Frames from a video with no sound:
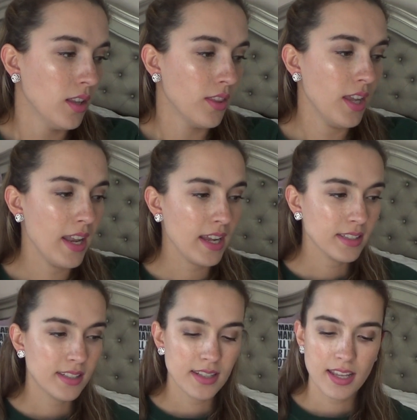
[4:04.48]
The
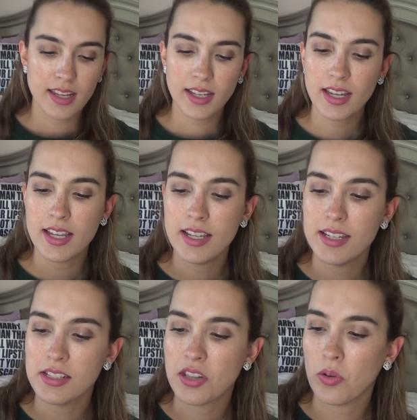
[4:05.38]
next thing
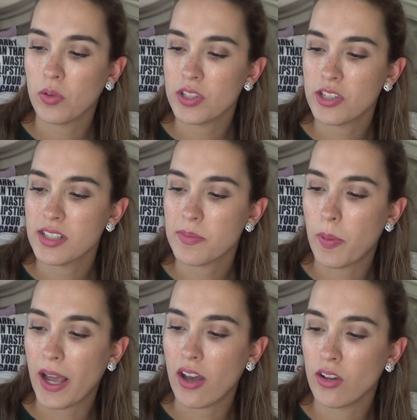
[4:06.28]
is the Origins
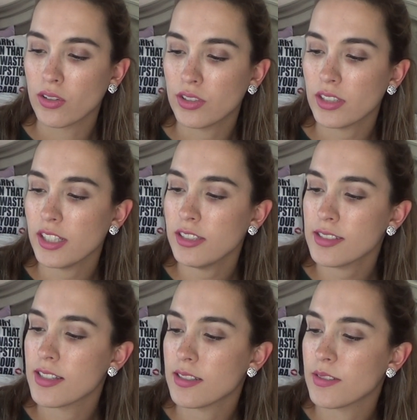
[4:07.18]
by All
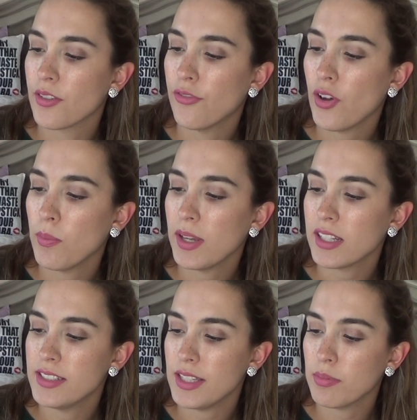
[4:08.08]
Greens. This is the
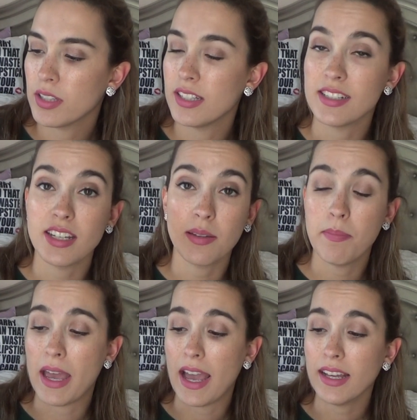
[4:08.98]
Foaming Deep Cleansing
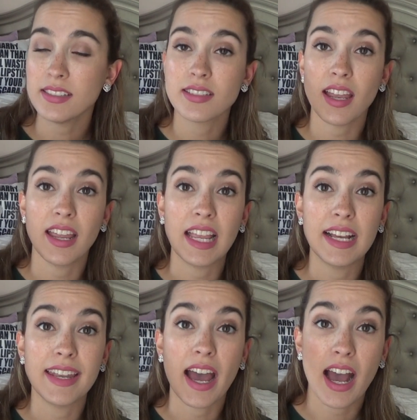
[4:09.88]
Mask,
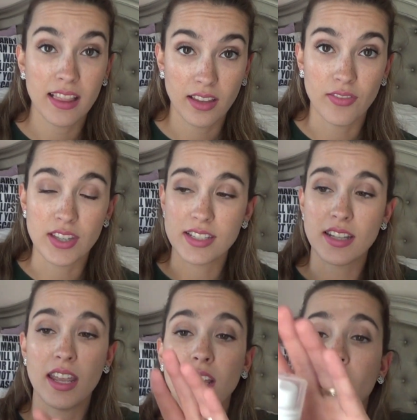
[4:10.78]
and I love this
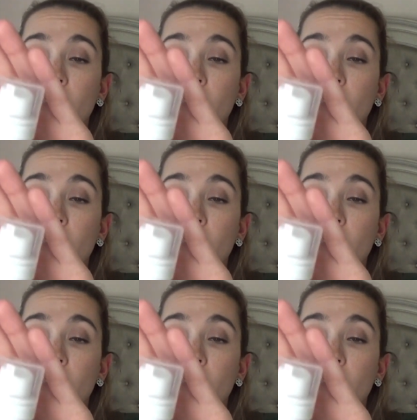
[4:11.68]
thing.